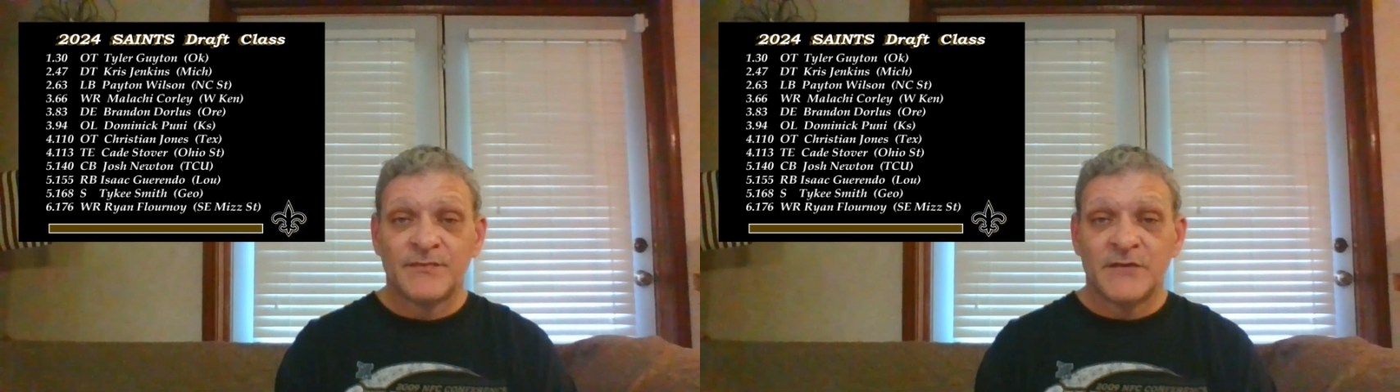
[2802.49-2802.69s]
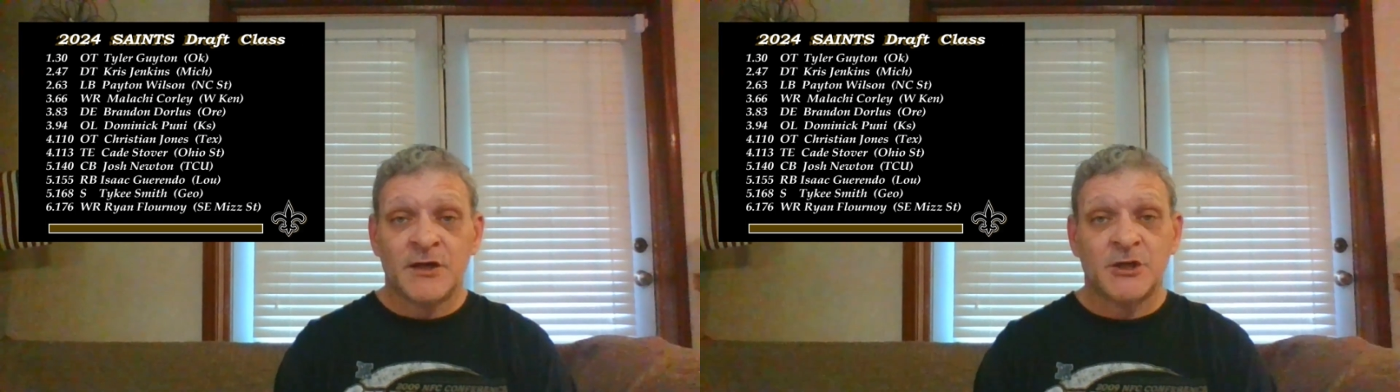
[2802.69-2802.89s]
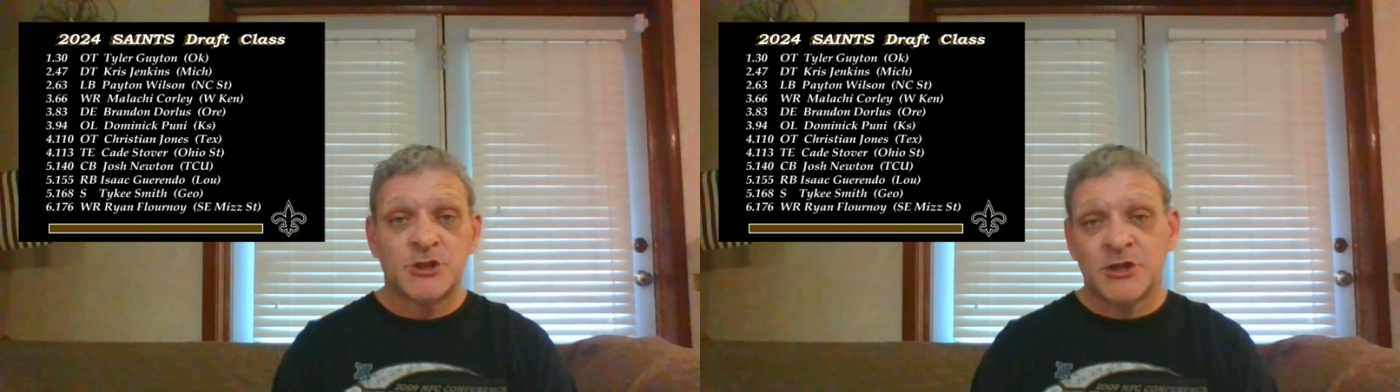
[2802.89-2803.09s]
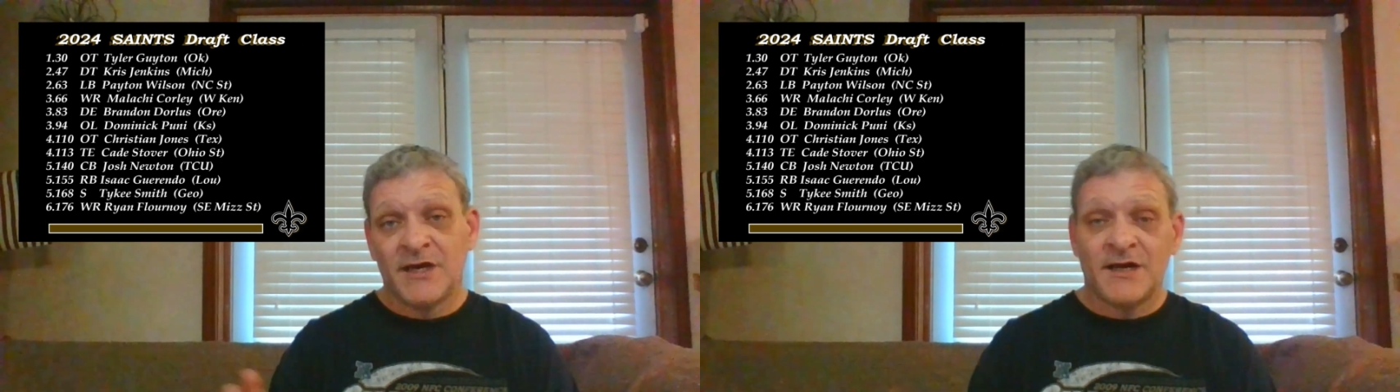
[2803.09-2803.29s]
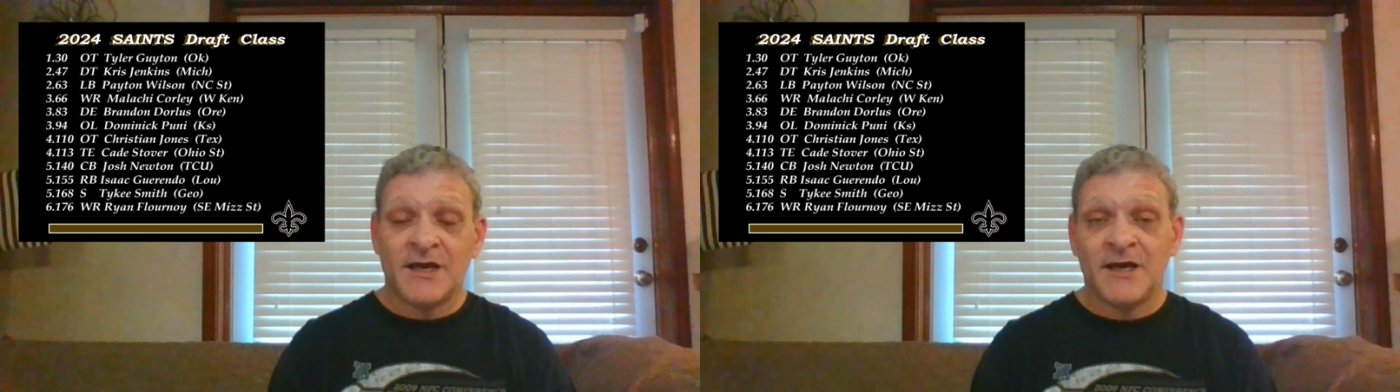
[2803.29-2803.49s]
in a
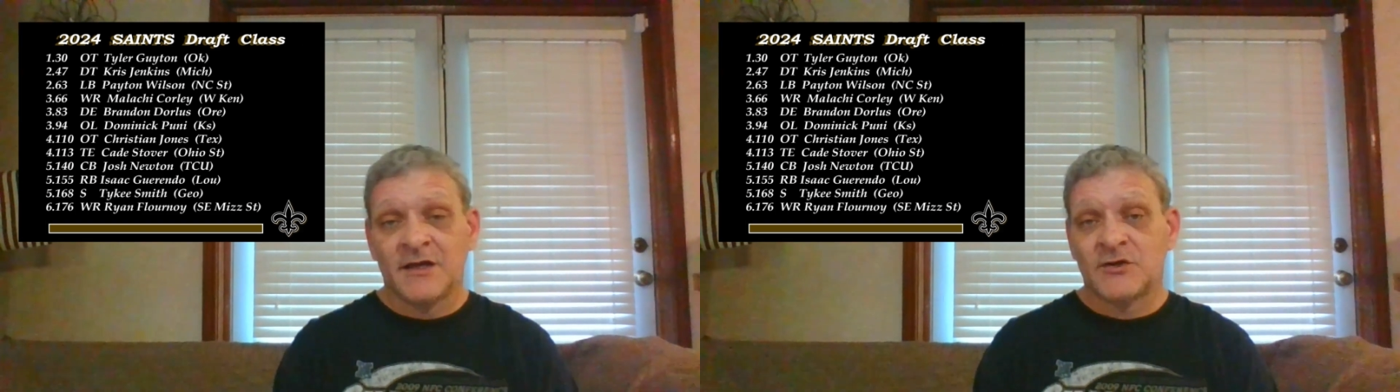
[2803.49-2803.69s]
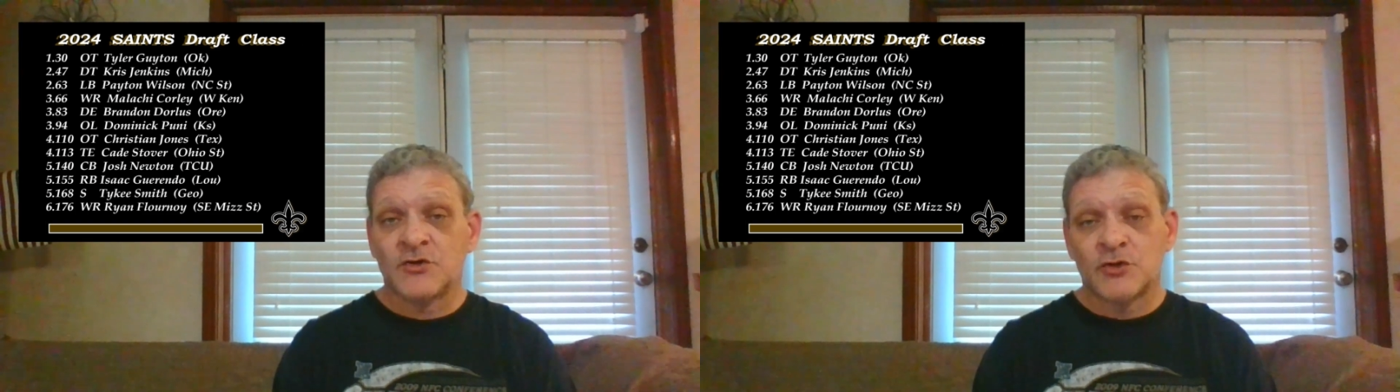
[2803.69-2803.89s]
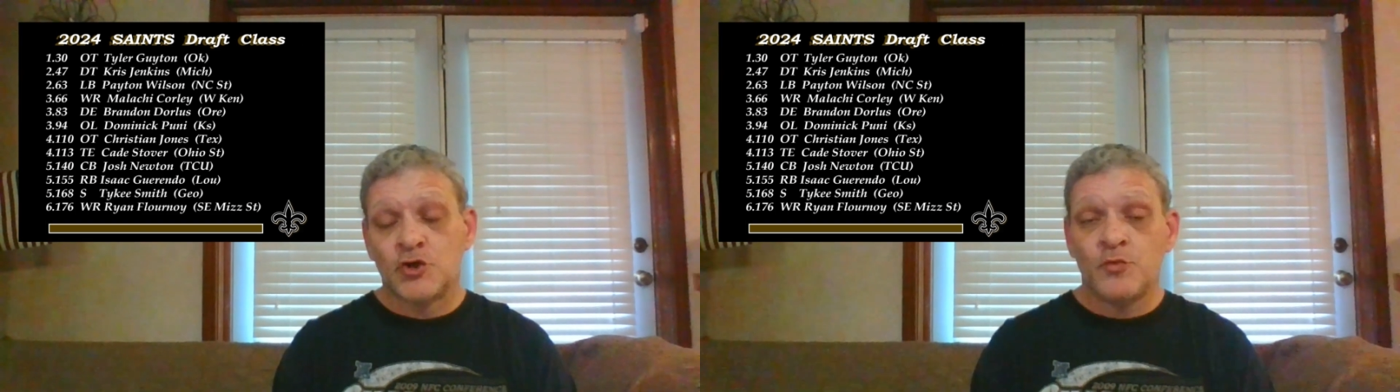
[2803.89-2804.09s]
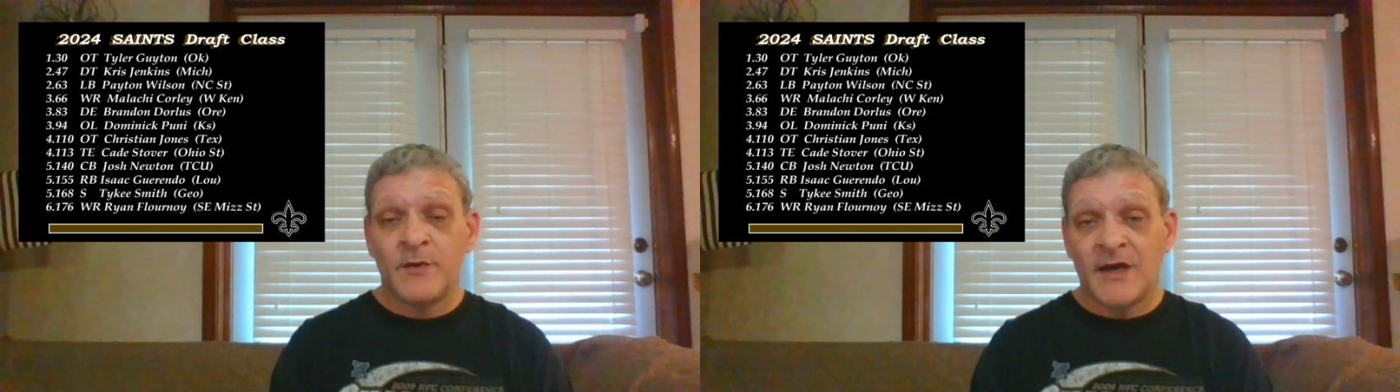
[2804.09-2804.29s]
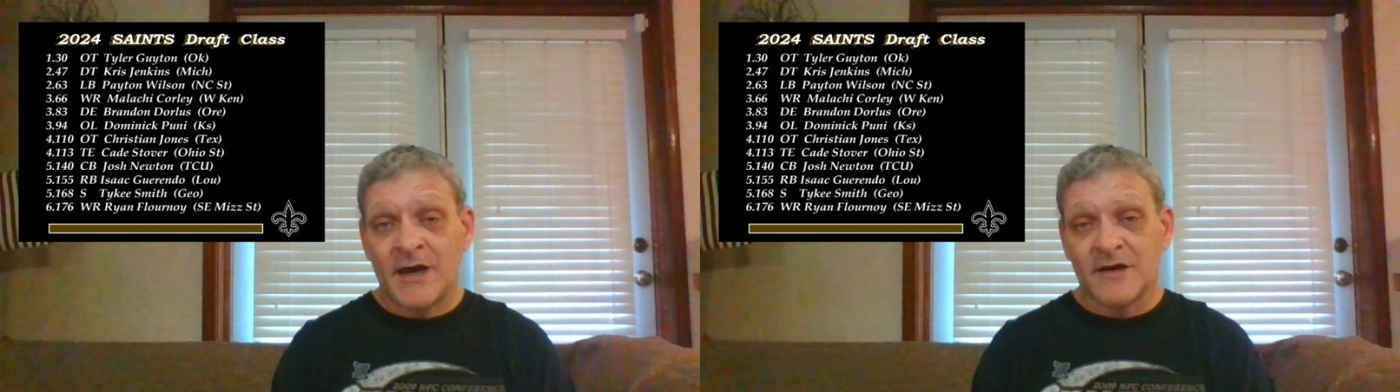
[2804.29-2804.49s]

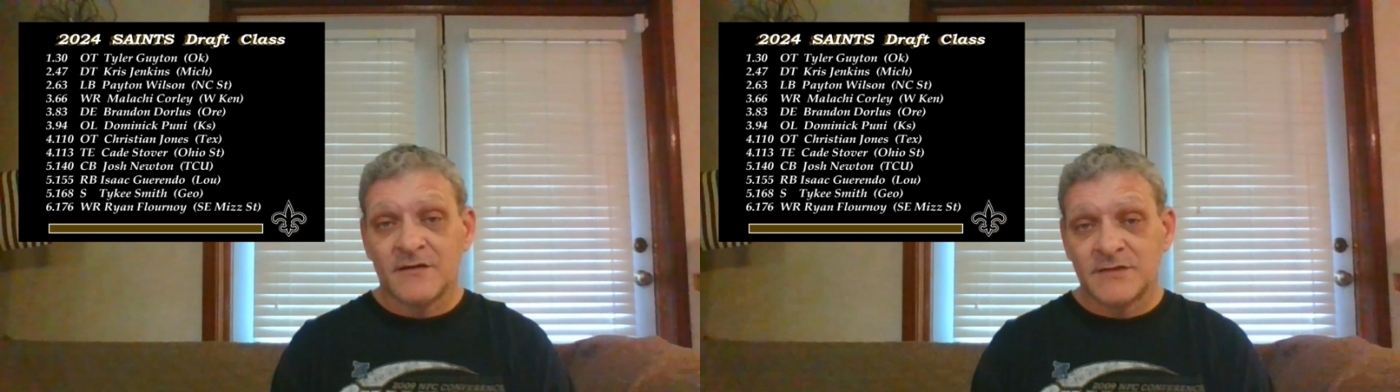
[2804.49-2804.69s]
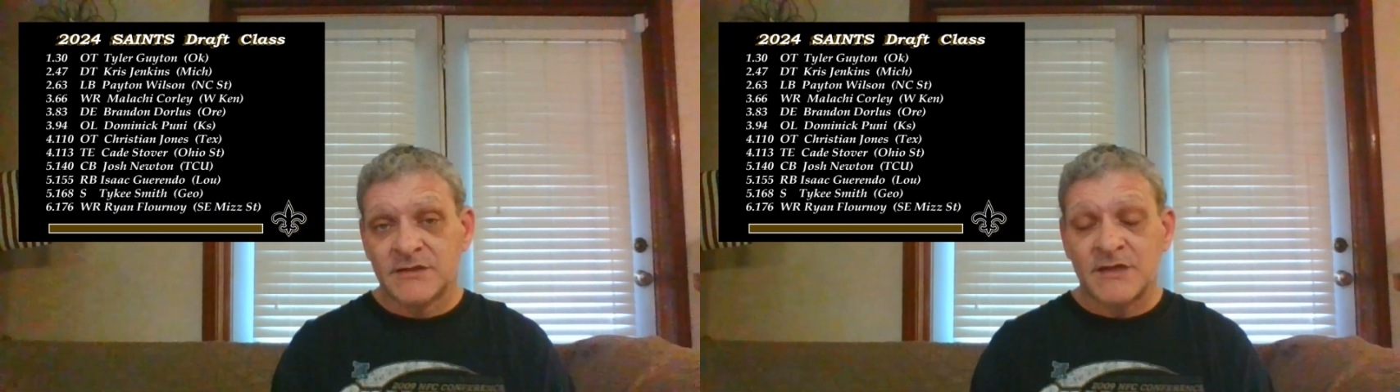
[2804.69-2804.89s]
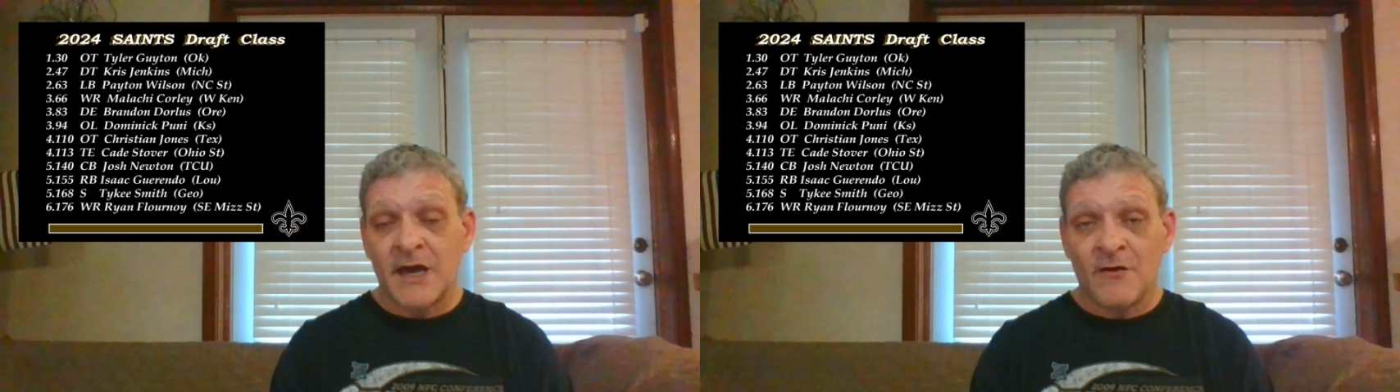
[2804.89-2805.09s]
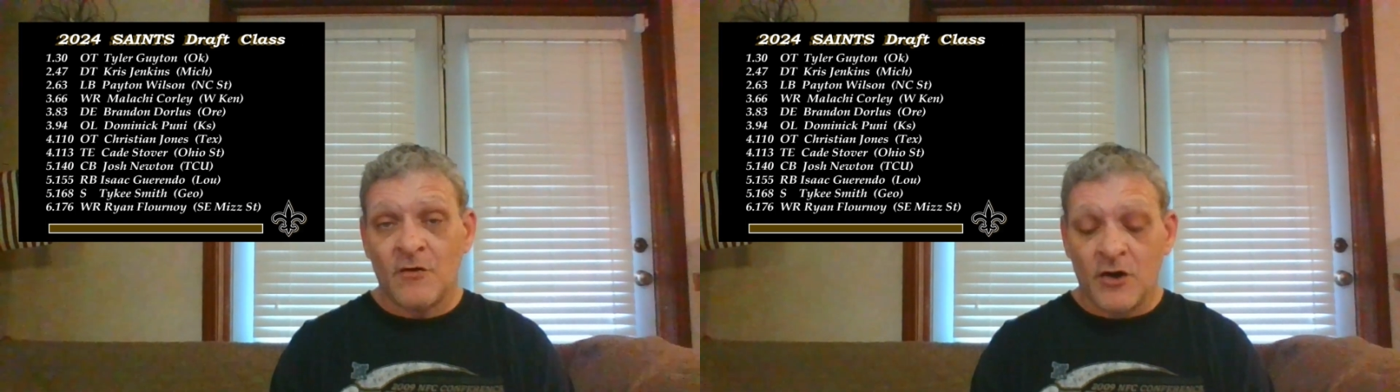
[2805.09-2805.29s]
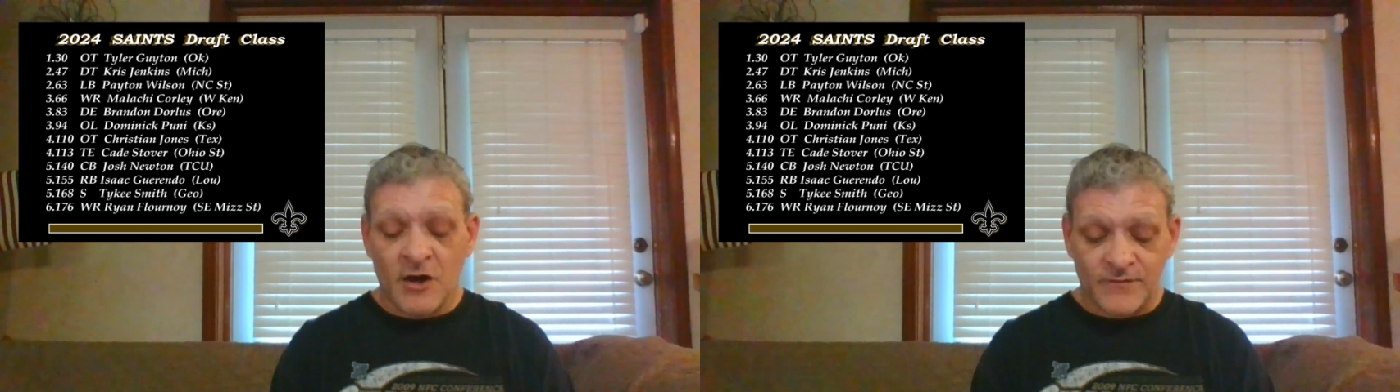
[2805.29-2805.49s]
Shanahan-Kubiak style
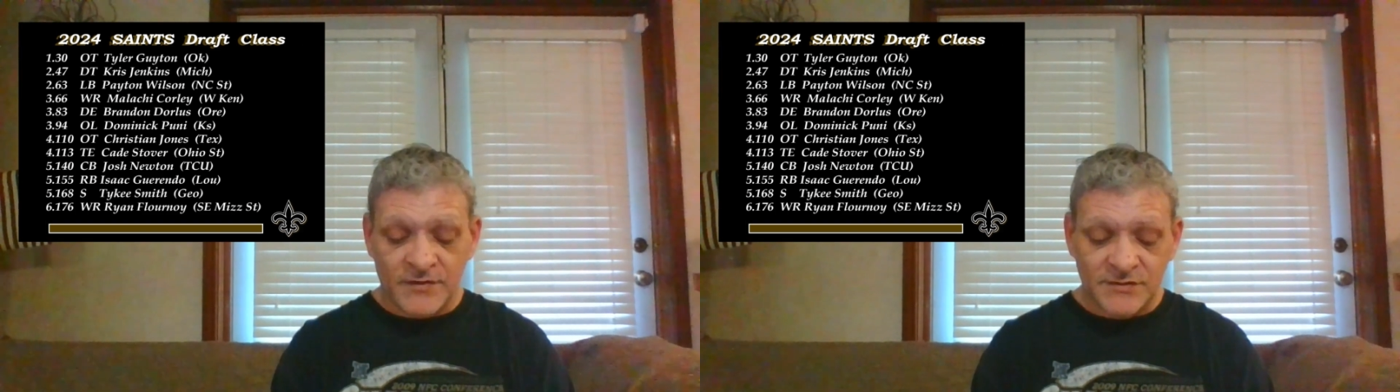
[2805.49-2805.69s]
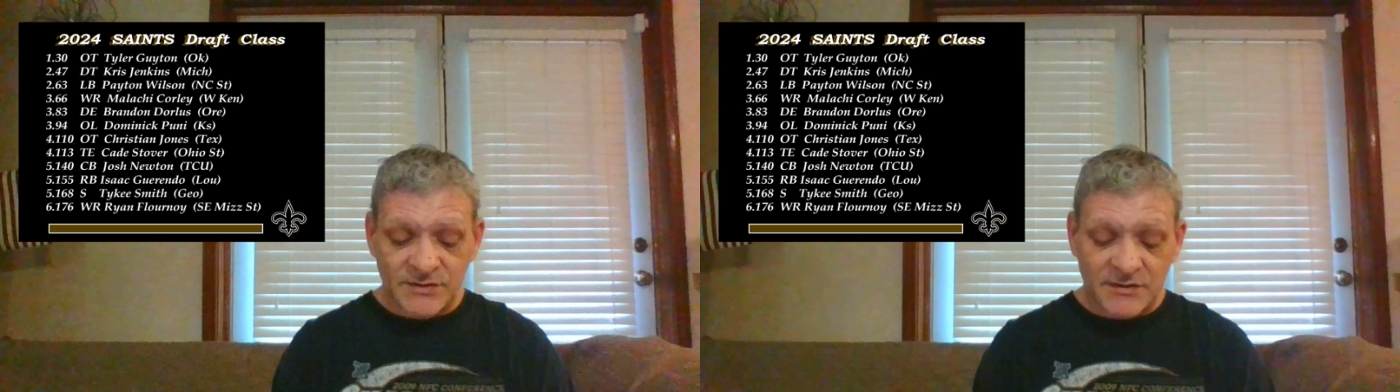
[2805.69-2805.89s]
offense.